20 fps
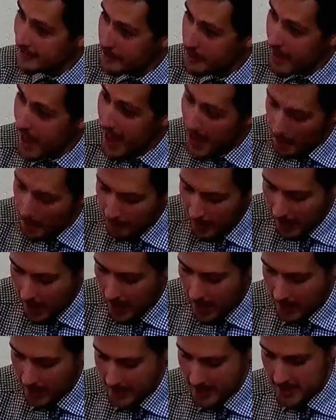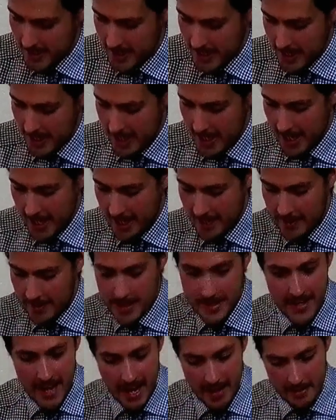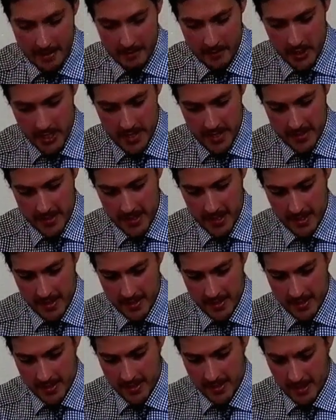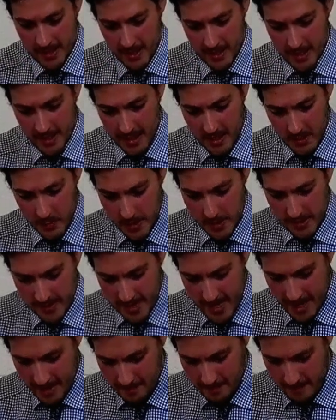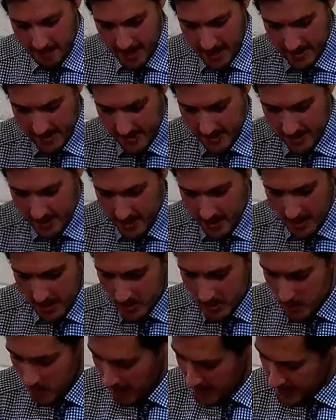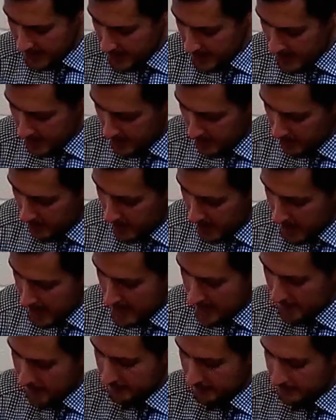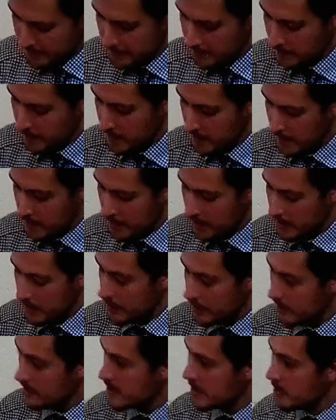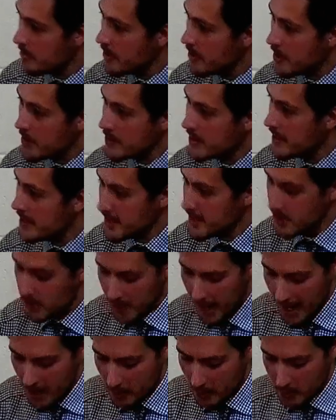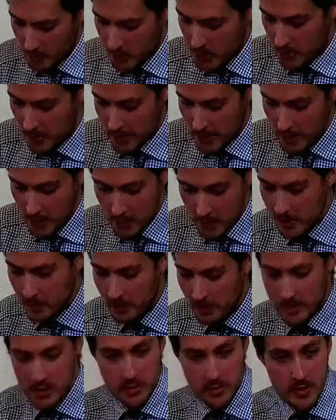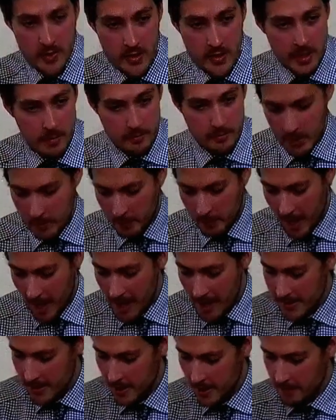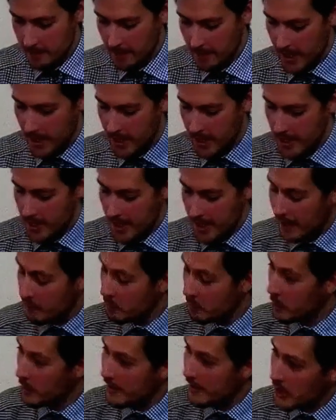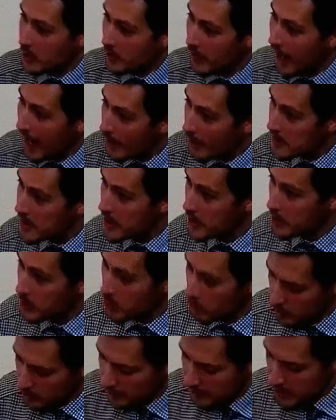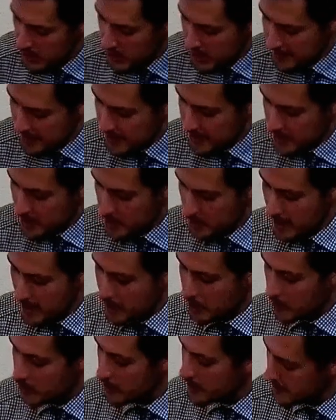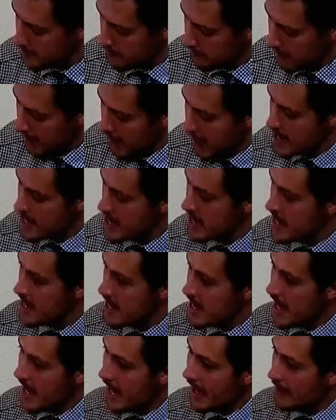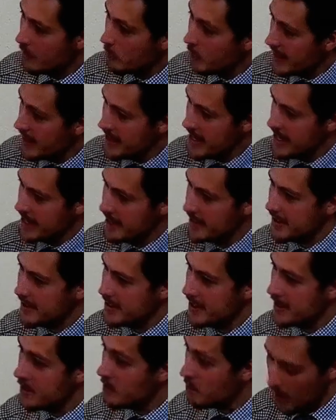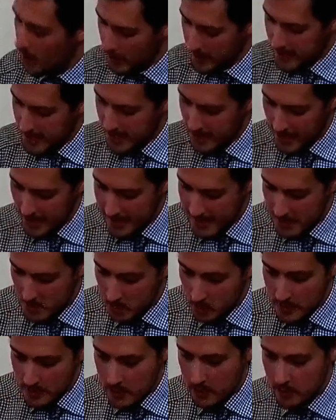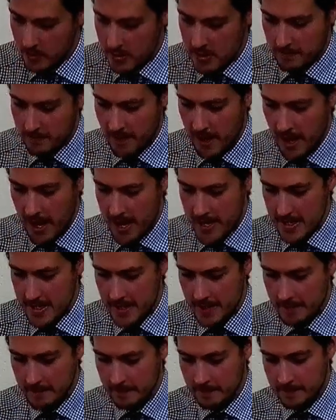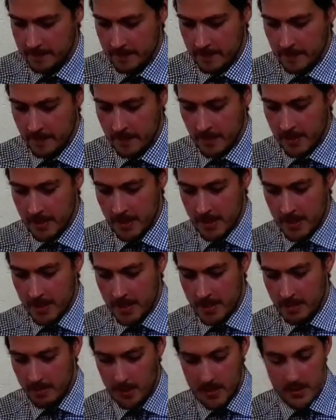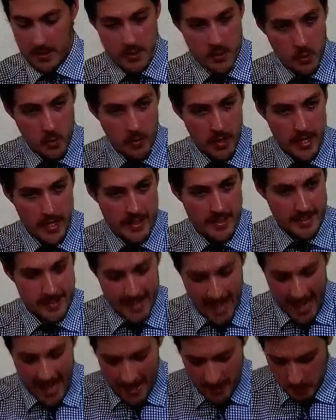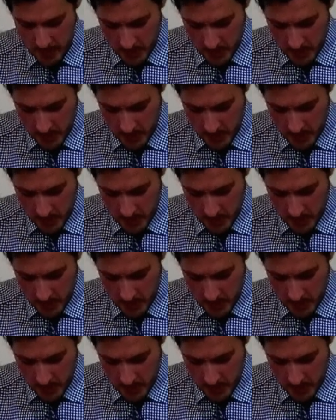their part in the death of Jesus, as we see in verse 23. Some of those in this crowd were surely also in Jerusalem for the Passover and were in the crowds that called for Jesus to be crucified and witnessed and mocked him as he was crucified. But the story doesn't end with